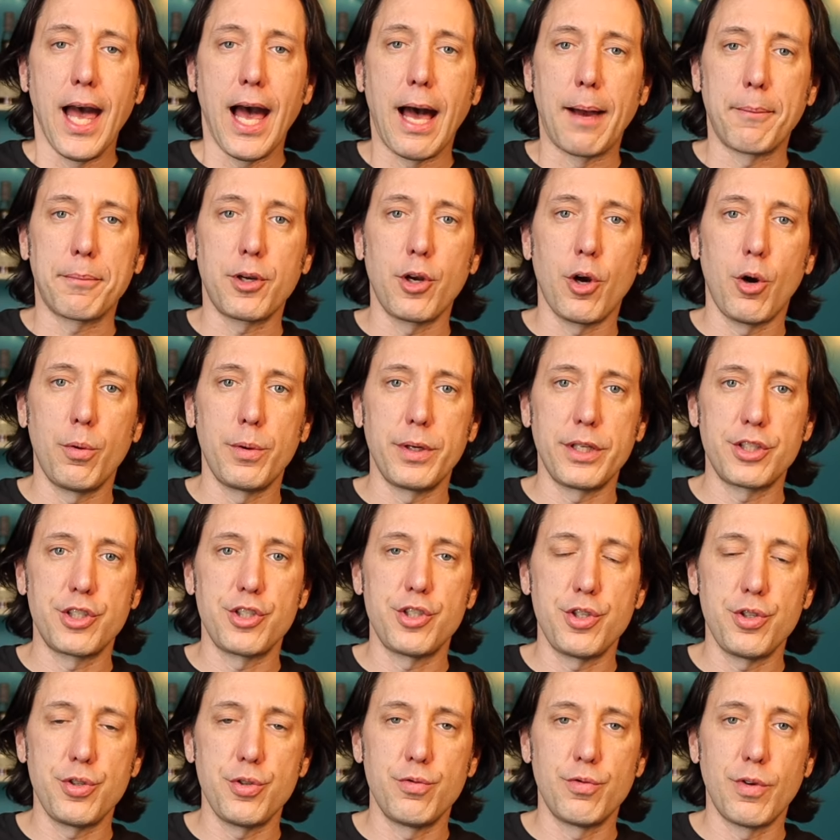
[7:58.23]
I'm going
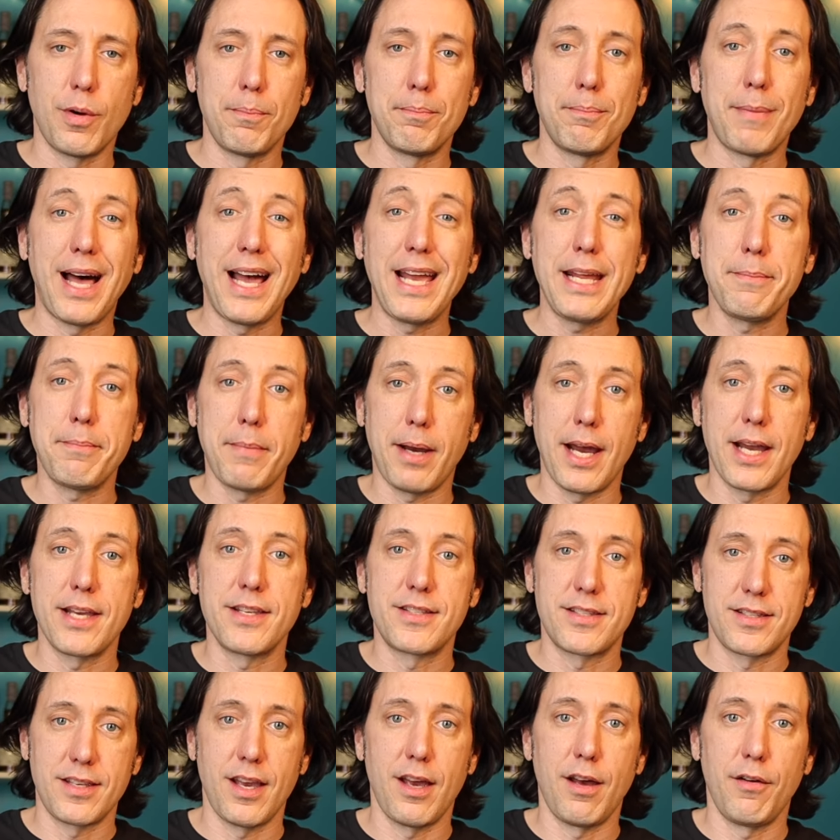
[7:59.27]
to remind
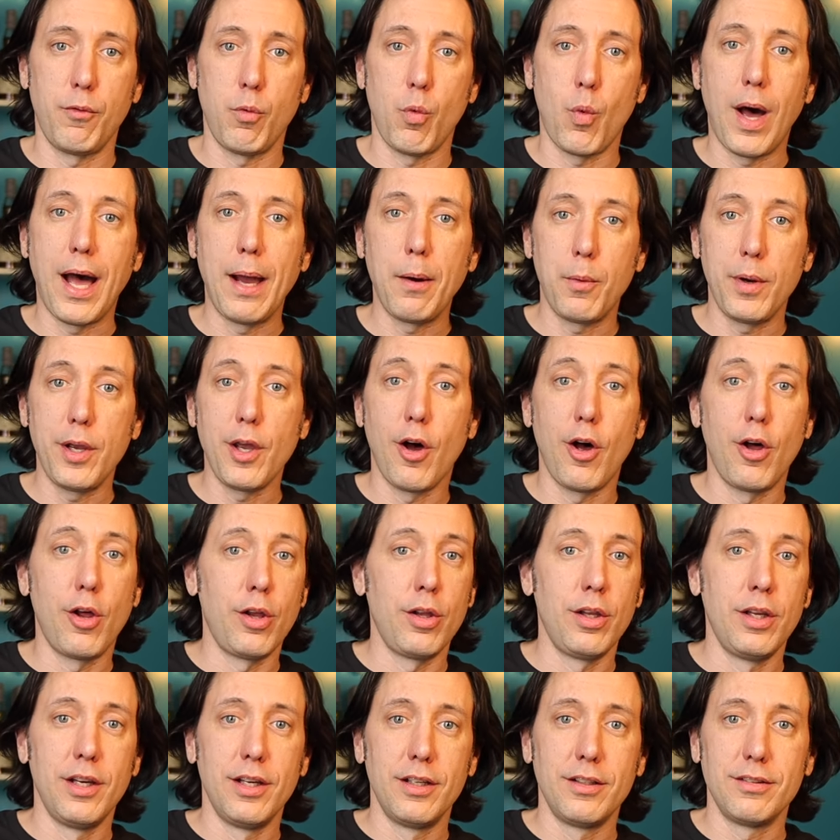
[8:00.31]
myself why we
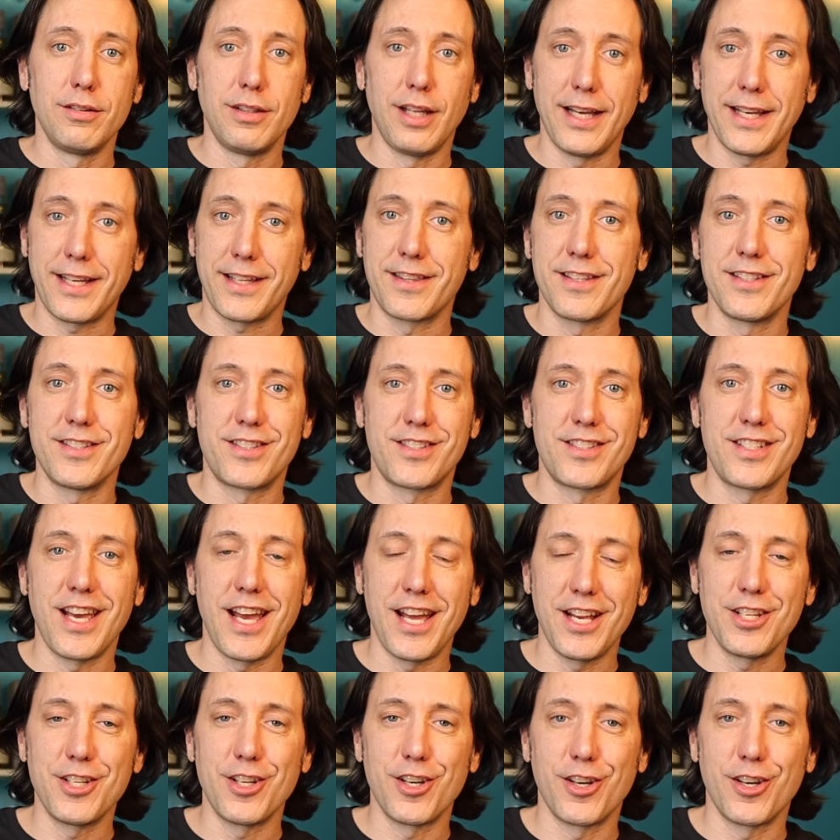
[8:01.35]
all like this 10